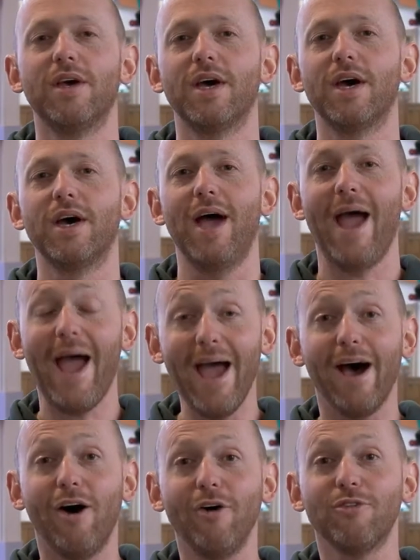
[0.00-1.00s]

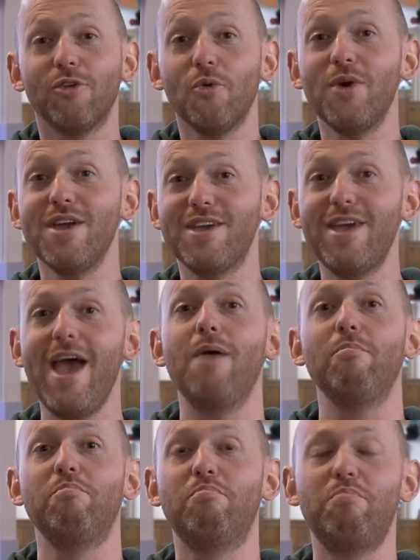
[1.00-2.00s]
how do we
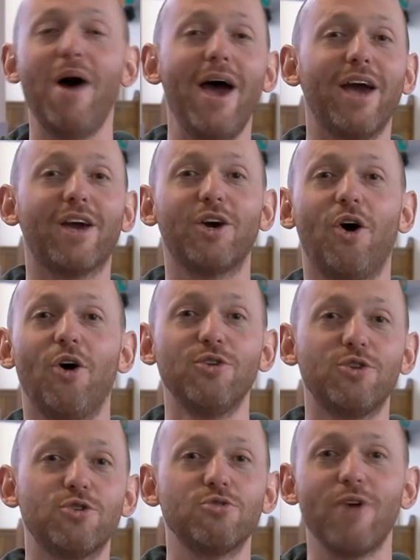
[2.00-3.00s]
get back
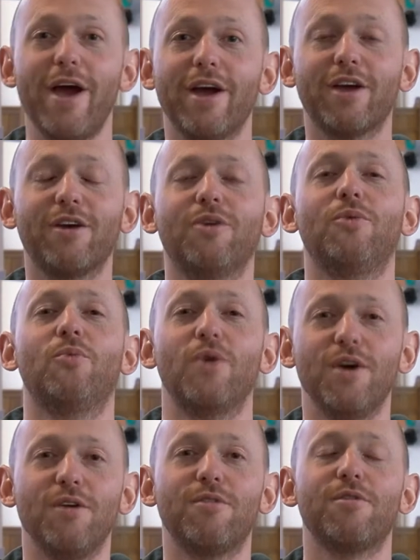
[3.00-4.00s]
on track
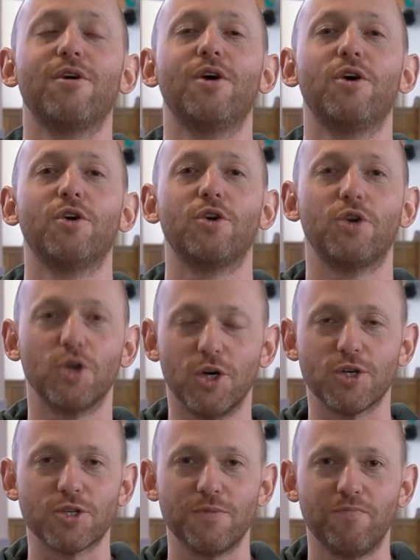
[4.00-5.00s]
with
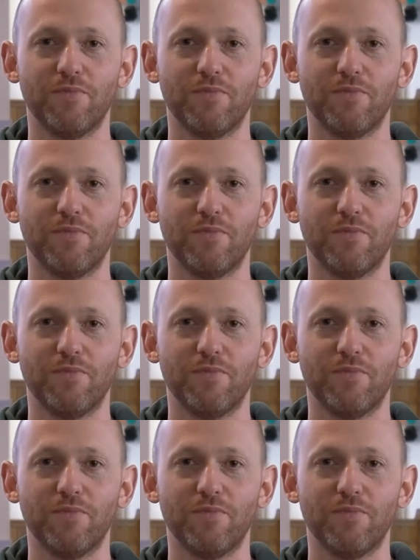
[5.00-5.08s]
God?